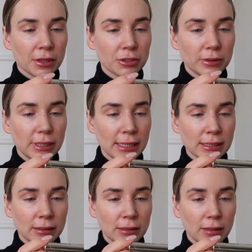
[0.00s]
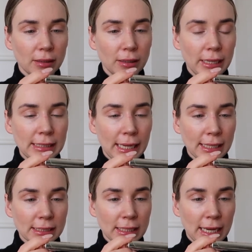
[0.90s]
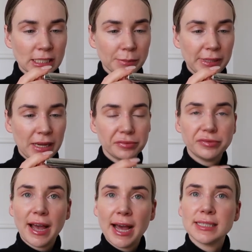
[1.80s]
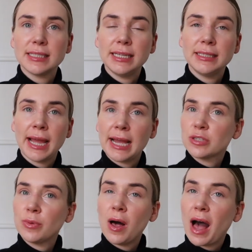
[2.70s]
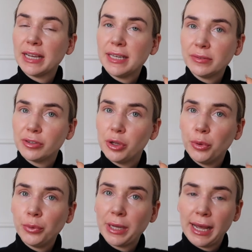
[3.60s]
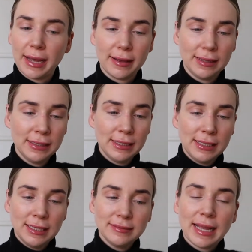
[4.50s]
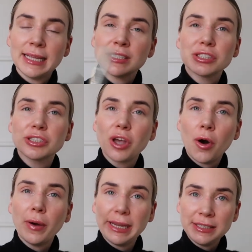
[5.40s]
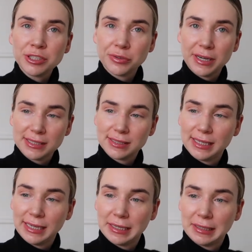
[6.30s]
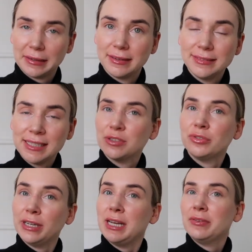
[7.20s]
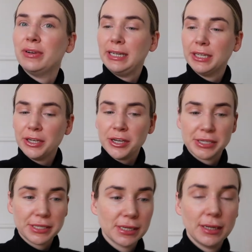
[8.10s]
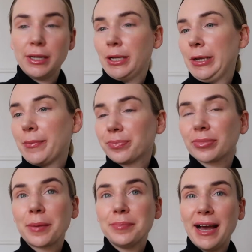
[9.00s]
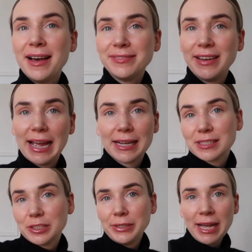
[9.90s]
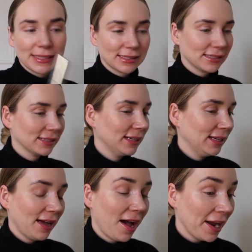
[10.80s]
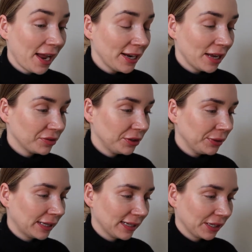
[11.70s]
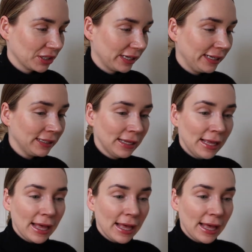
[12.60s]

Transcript: So it has an SPF 30 in there as well. I never knew that. That is so interesting. That's really, really good. Perfect. So yes, I never knew that actually.